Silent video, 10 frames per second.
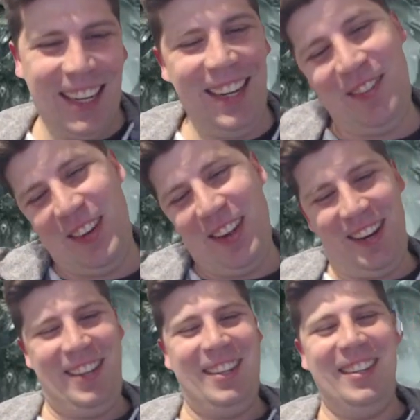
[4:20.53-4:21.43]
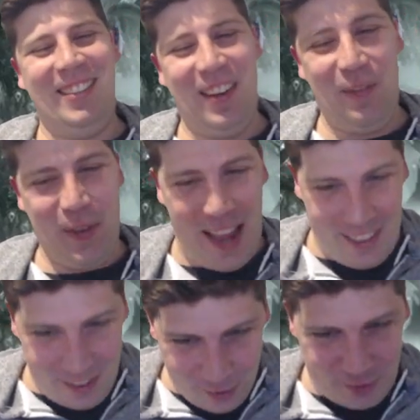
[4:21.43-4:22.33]
Even though I don't use him up, but
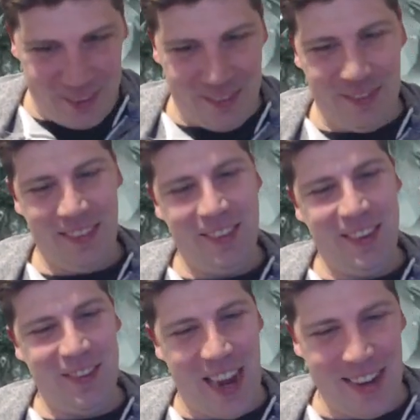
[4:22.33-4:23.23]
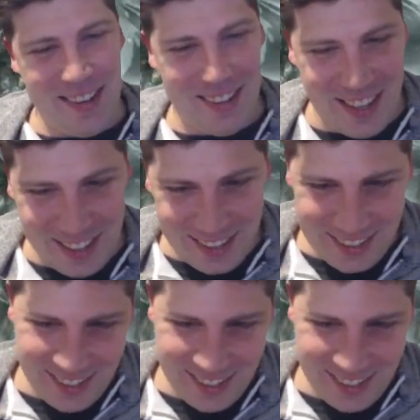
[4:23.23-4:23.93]
that's awesome. More Abaddon shards.